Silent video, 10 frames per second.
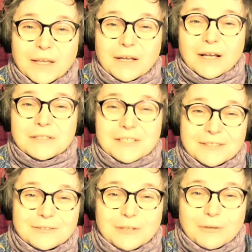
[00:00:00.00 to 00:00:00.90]

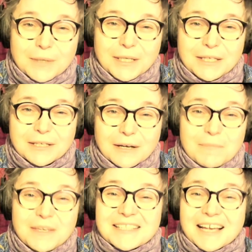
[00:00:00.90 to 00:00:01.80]
Until we
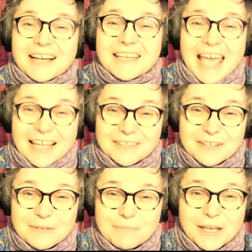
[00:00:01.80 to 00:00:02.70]
meet again,
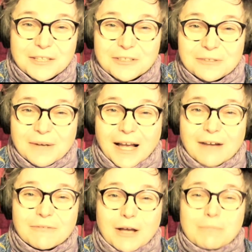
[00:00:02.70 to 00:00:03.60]
may you
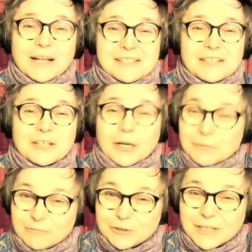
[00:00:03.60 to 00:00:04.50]
have a blessed,
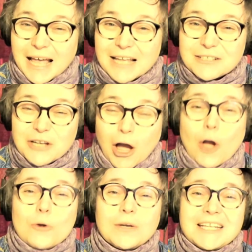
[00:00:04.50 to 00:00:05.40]
hopeful, and
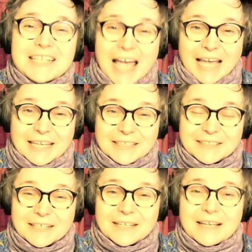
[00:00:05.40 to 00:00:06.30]
holy day.
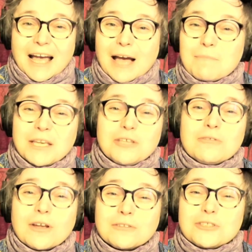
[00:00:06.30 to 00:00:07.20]
And may
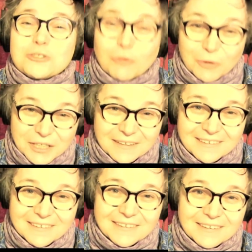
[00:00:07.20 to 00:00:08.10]
you know the joy
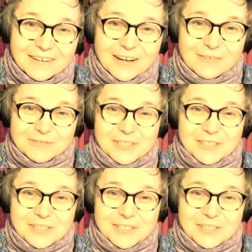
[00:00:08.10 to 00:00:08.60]
of the